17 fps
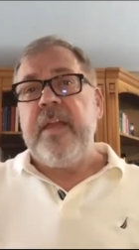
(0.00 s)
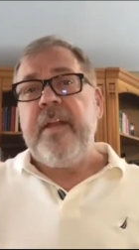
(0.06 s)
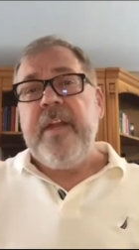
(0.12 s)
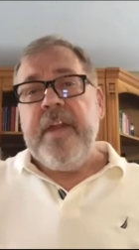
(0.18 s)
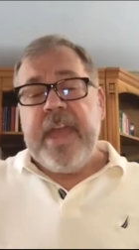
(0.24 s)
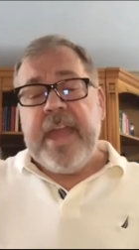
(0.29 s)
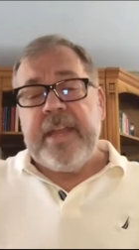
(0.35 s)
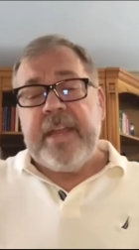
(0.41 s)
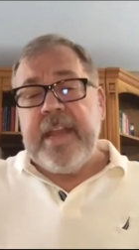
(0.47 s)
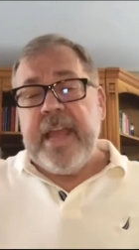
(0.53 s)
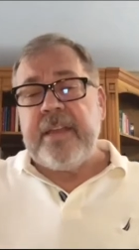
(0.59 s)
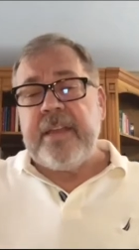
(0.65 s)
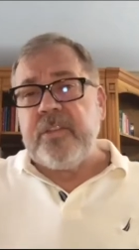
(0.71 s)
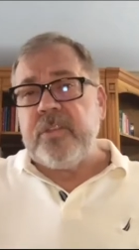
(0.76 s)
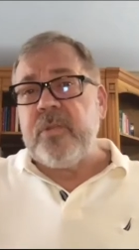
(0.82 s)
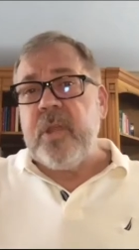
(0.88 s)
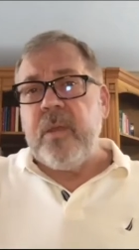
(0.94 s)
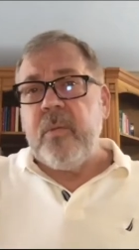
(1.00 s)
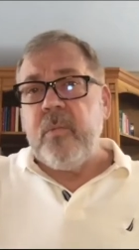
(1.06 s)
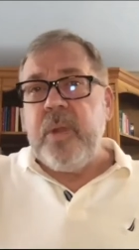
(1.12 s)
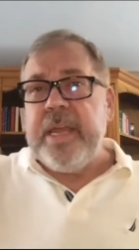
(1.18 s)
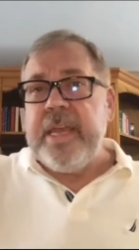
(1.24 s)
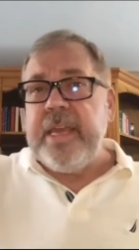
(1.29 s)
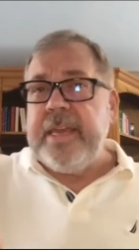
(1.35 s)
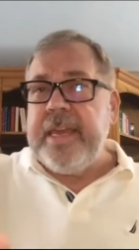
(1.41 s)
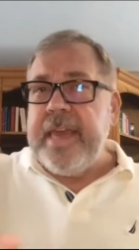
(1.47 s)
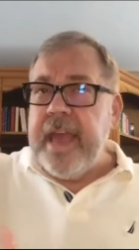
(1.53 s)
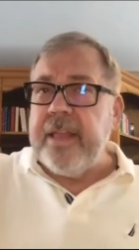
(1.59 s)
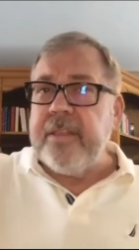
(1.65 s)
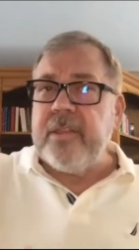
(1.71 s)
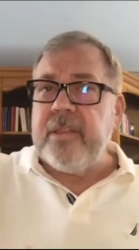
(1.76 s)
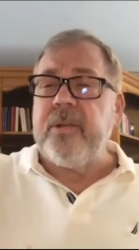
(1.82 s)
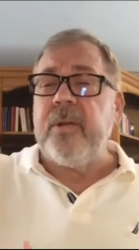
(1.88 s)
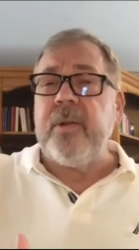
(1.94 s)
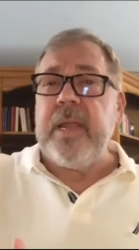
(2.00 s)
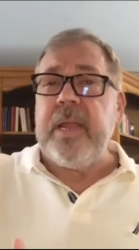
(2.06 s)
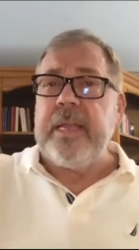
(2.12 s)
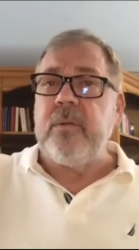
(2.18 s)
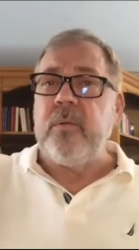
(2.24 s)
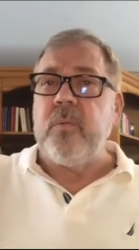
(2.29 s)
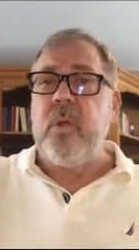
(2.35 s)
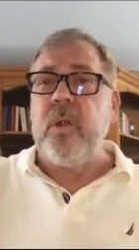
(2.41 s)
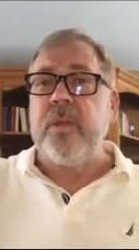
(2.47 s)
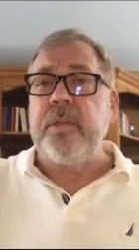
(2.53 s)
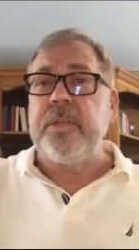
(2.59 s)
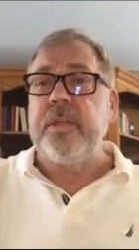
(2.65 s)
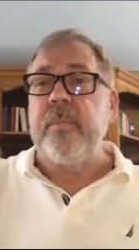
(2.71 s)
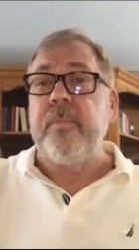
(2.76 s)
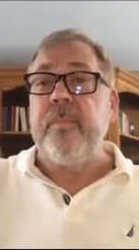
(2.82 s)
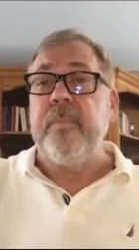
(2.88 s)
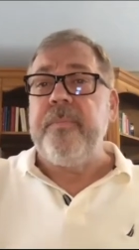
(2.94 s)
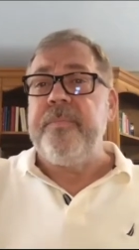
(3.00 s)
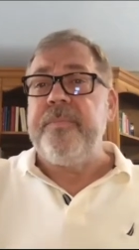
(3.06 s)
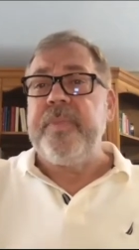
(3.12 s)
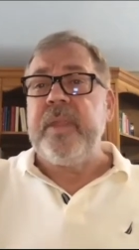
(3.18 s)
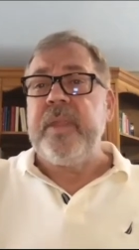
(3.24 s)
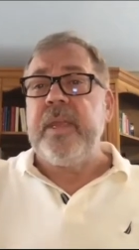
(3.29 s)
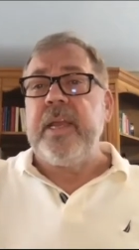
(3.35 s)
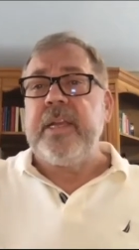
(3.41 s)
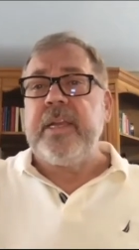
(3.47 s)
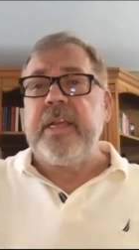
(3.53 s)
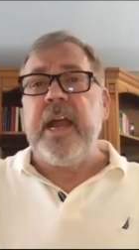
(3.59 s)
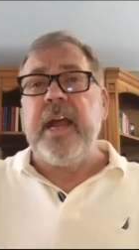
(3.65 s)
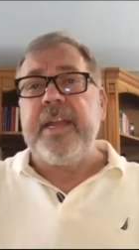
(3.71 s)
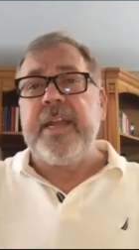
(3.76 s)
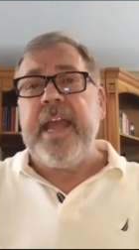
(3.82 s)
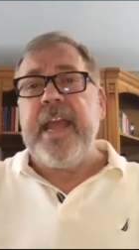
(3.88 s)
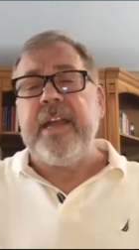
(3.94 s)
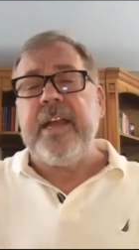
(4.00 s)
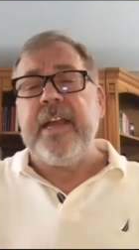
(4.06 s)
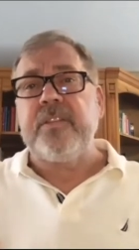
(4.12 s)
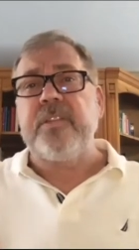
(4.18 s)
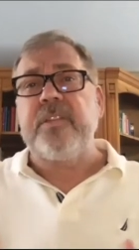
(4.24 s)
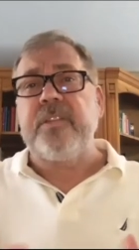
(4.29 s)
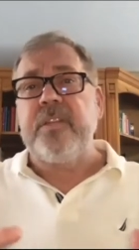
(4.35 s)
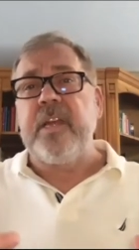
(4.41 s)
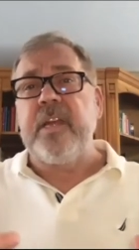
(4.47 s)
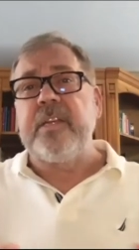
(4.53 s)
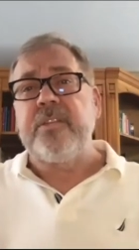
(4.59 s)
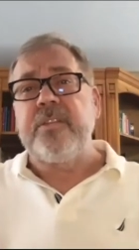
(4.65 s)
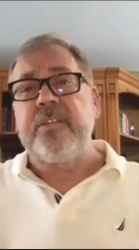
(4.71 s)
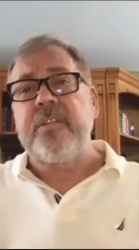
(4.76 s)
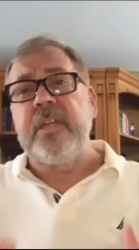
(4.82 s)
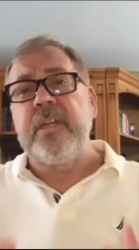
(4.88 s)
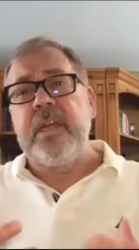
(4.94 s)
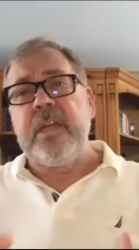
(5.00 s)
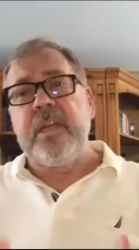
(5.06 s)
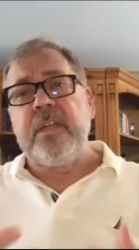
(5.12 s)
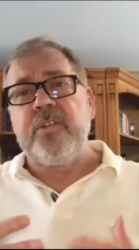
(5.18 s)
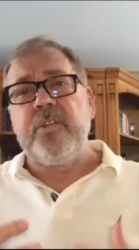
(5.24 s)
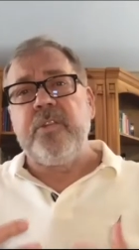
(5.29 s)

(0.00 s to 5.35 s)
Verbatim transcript: And as we gather in worship, God asks us to